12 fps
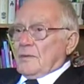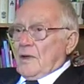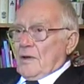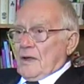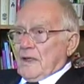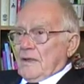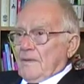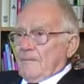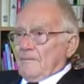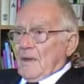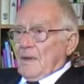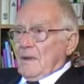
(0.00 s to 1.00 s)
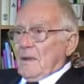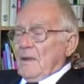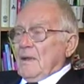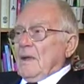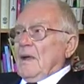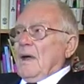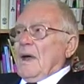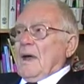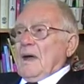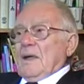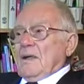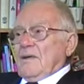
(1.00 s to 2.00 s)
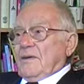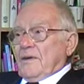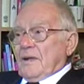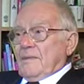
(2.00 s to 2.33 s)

line and